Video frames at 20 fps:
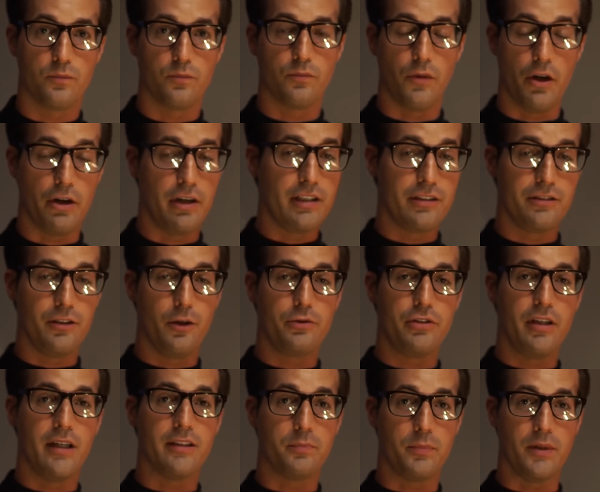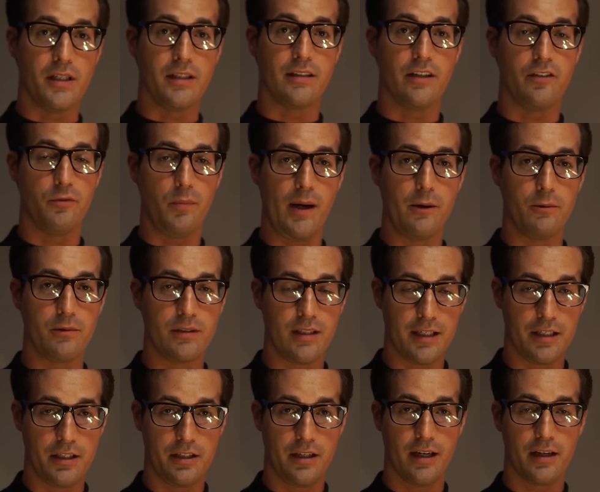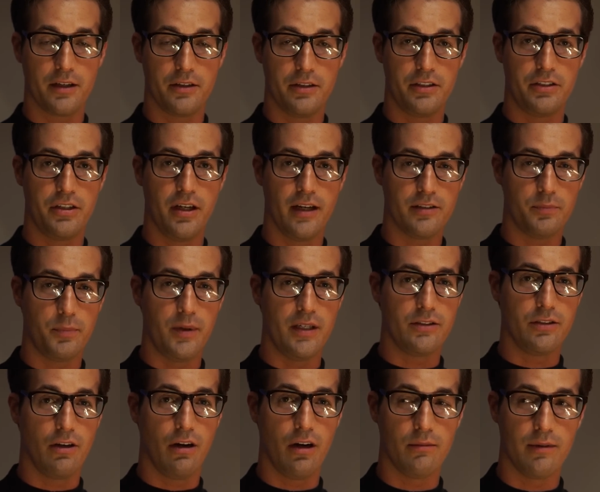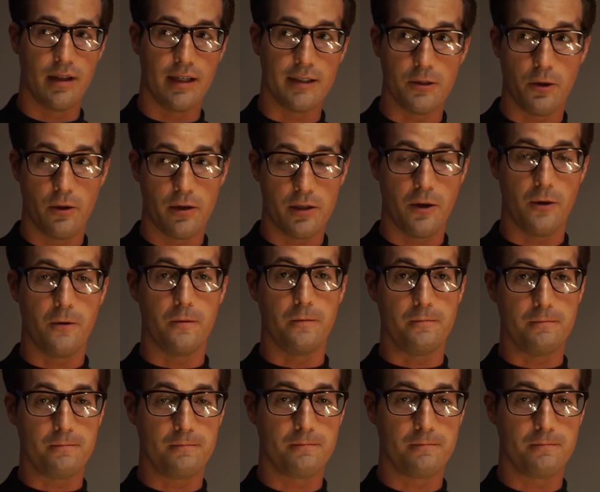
There is no chest piece. Everybody was like, you got a good chest piece. So I'm like, no, I don't.